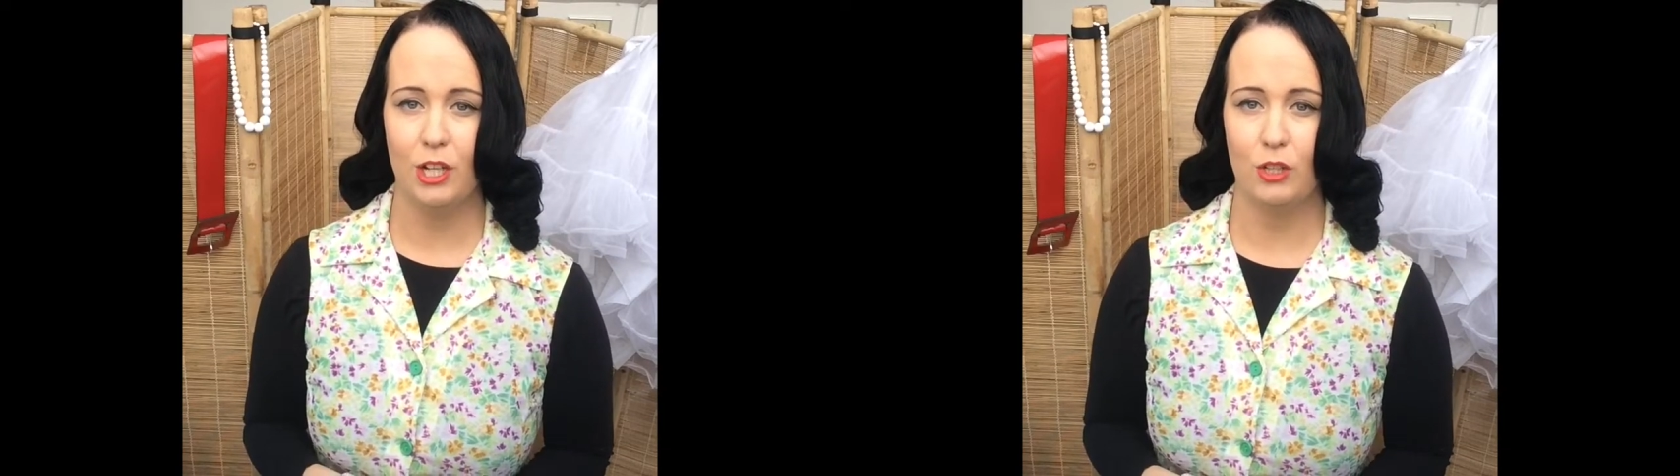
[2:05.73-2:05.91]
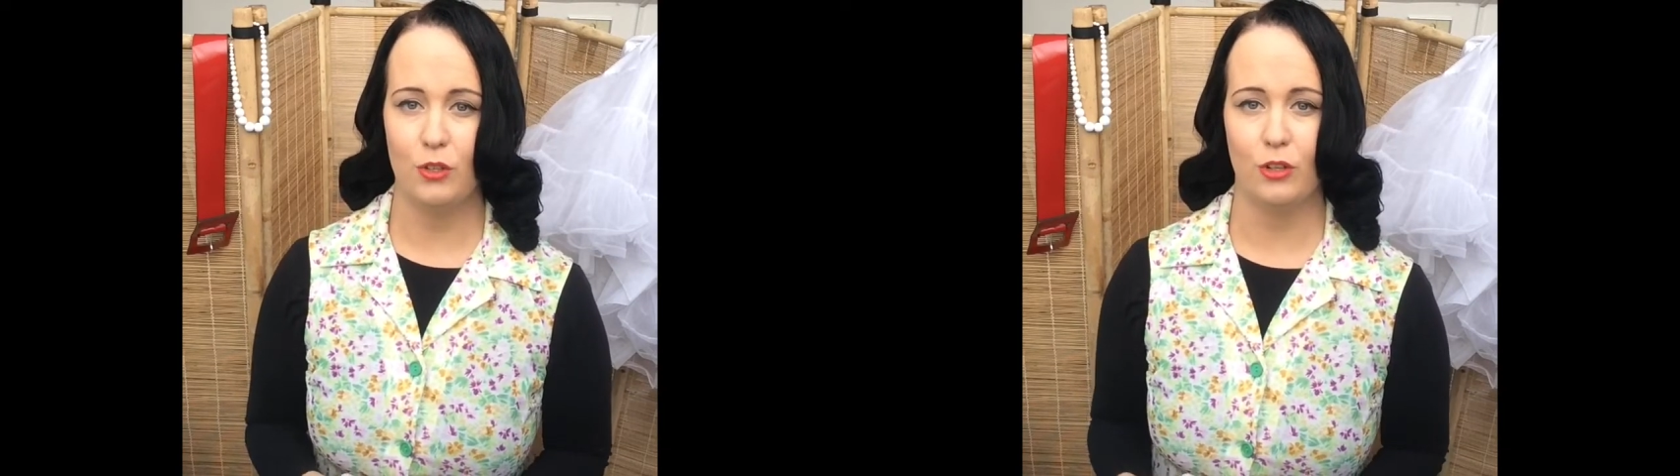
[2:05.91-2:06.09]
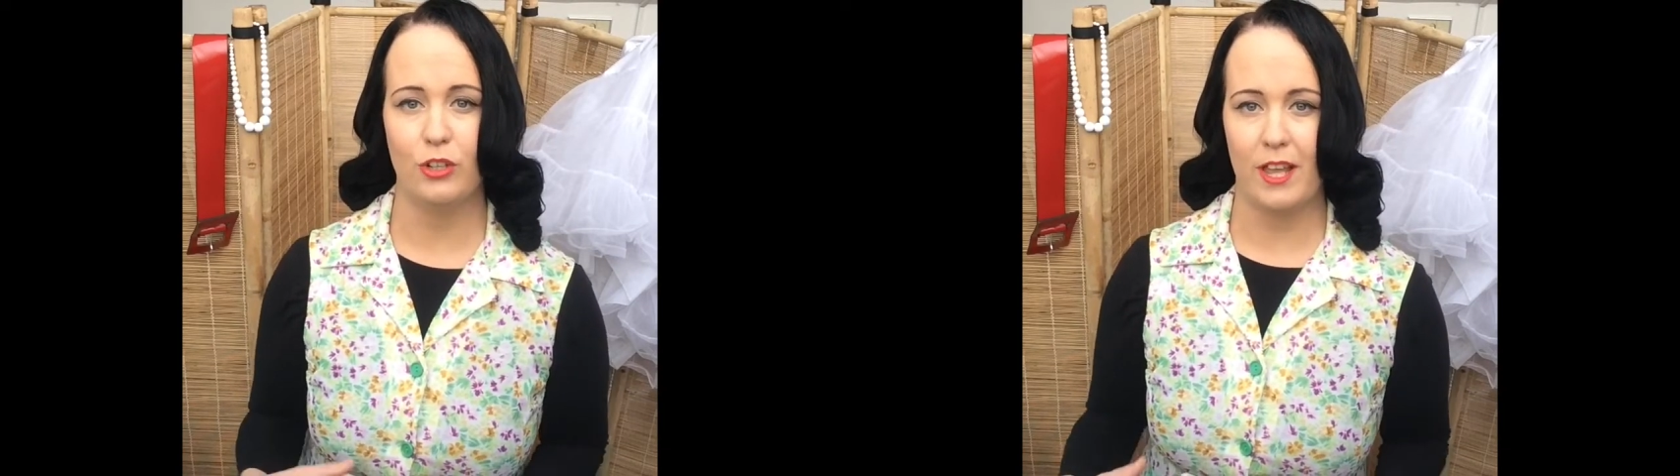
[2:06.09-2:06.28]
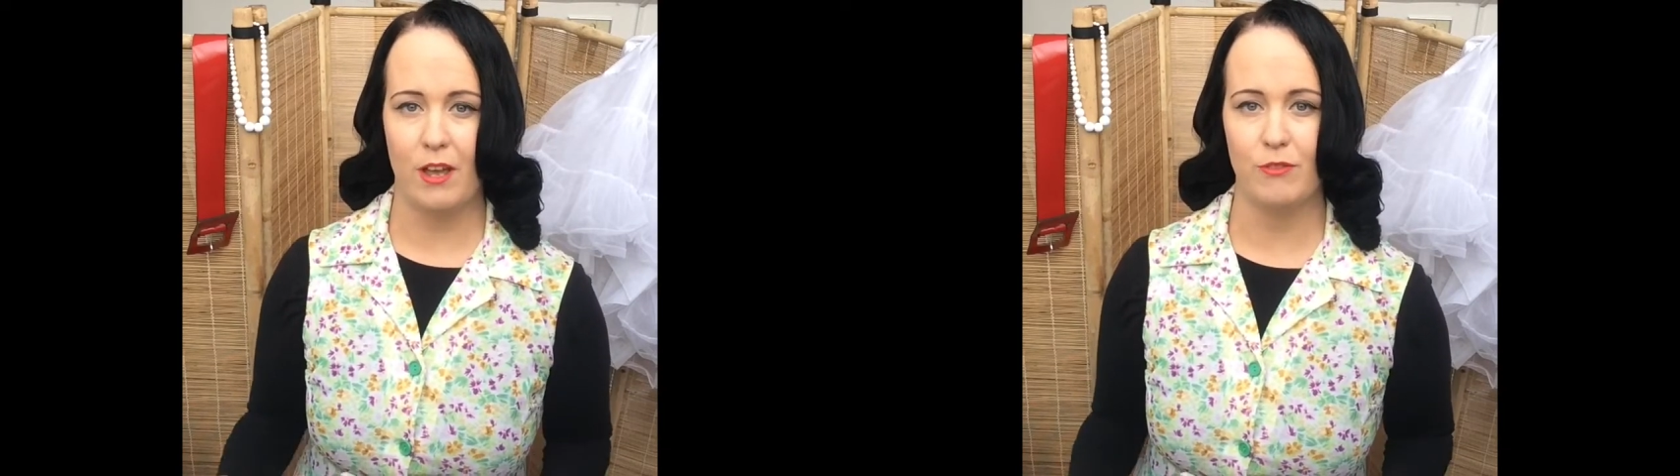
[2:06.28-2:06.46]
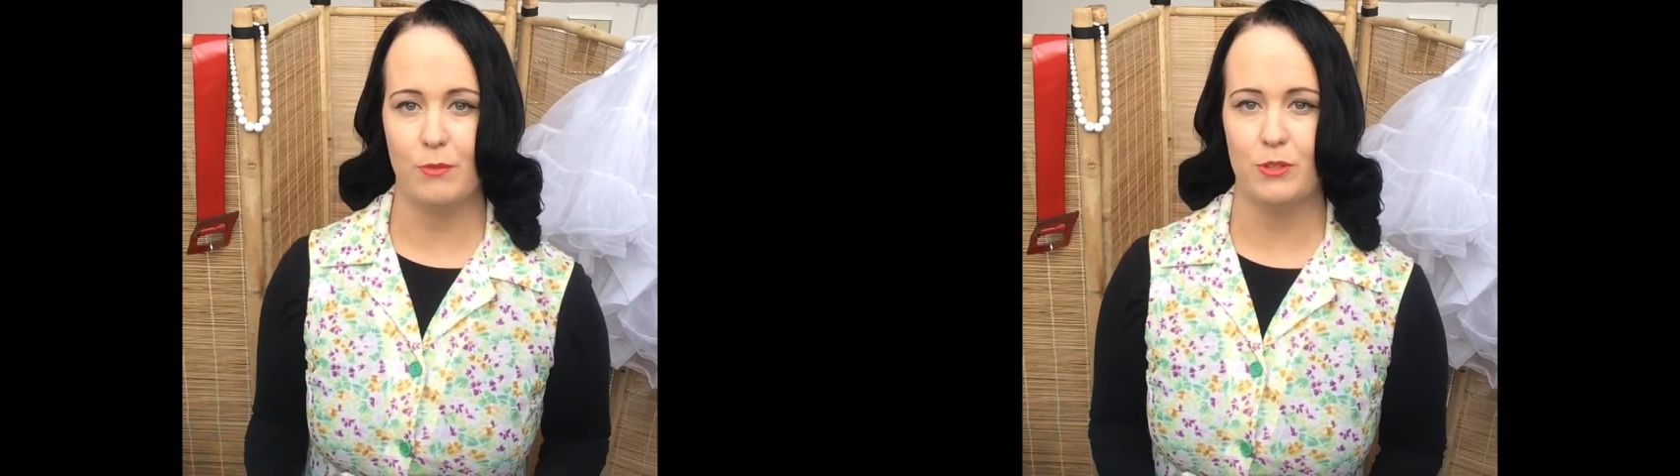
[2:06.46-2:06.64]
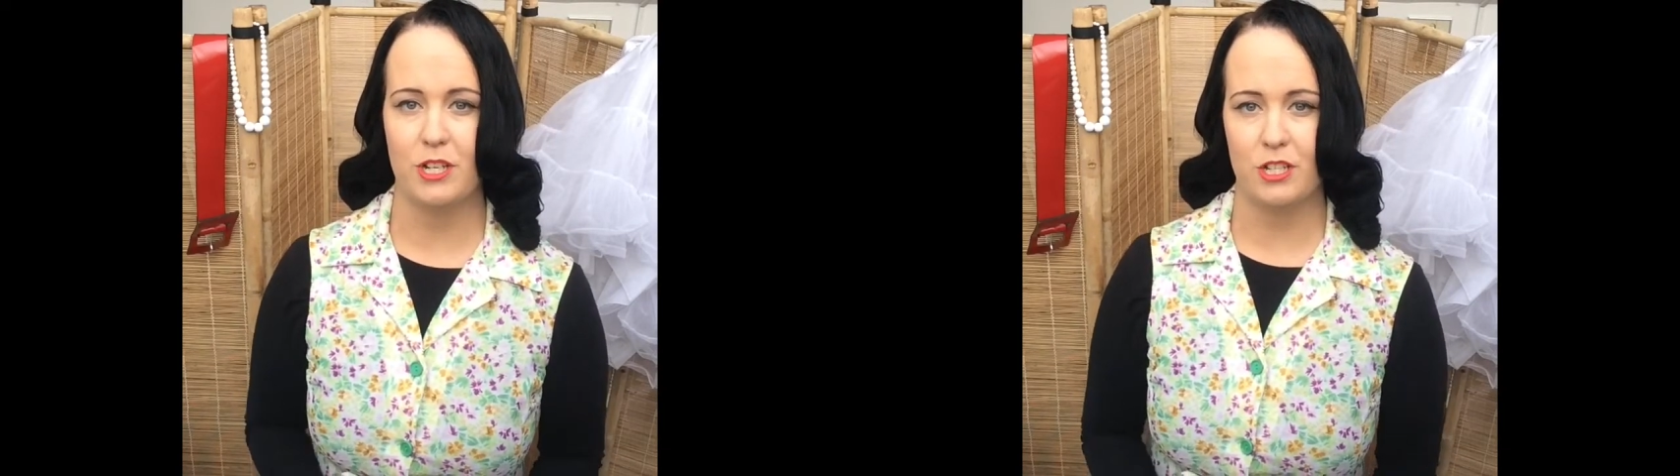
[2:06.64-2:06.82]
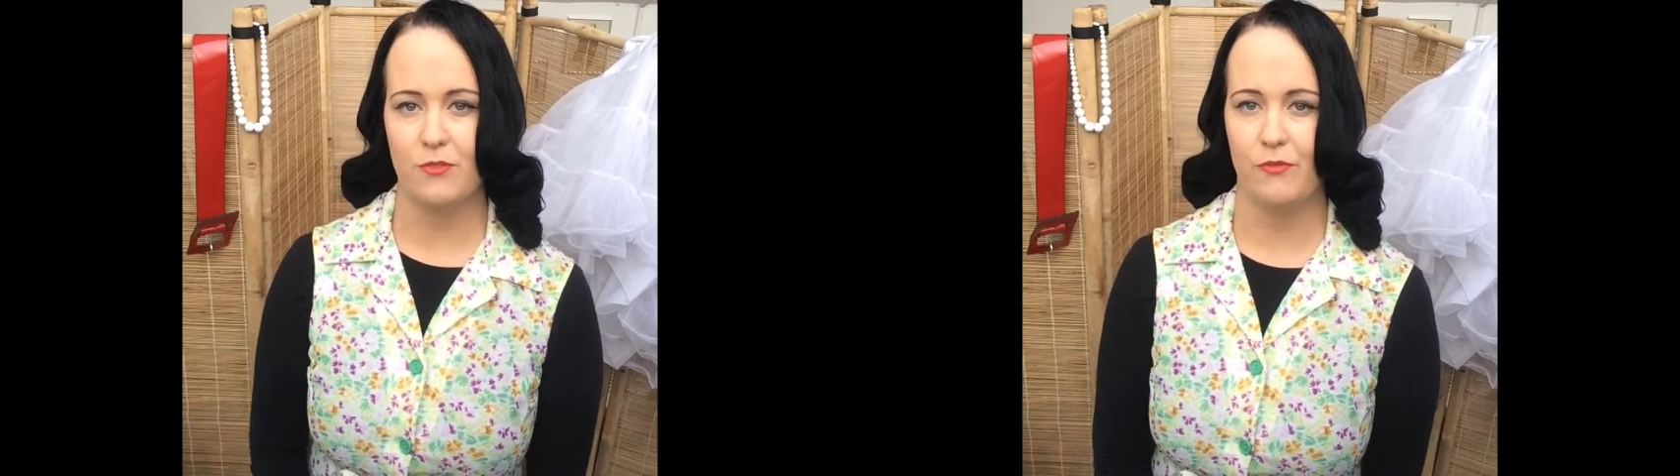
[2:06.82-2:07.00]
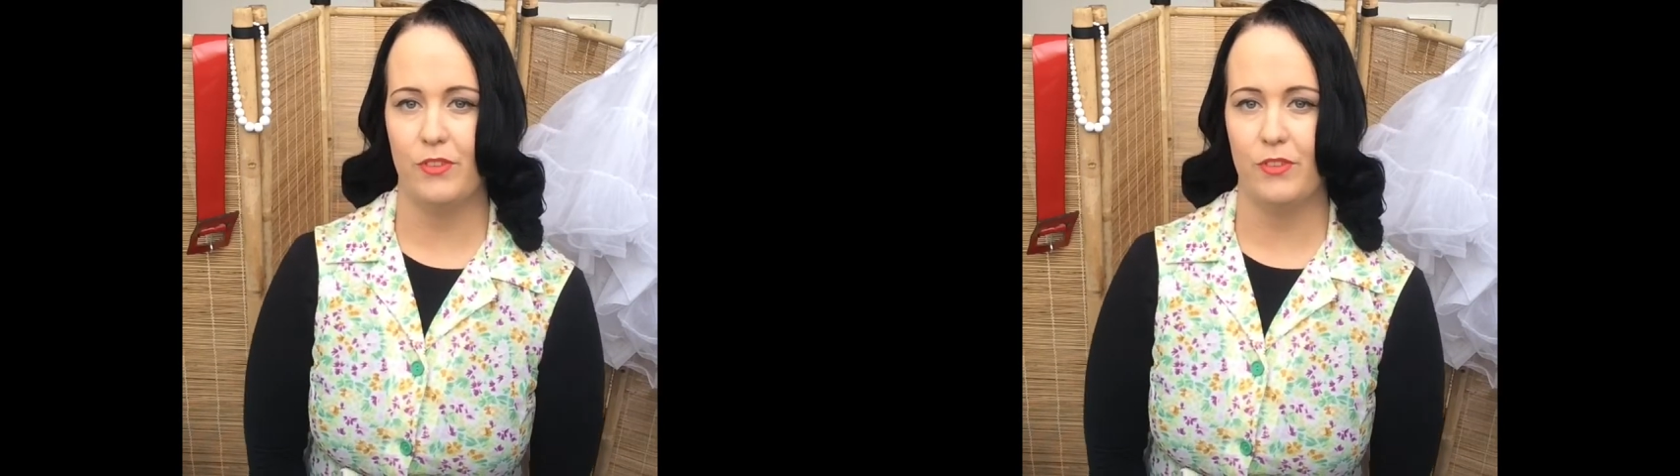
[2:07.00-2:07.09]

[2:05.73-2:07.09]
look that reproduction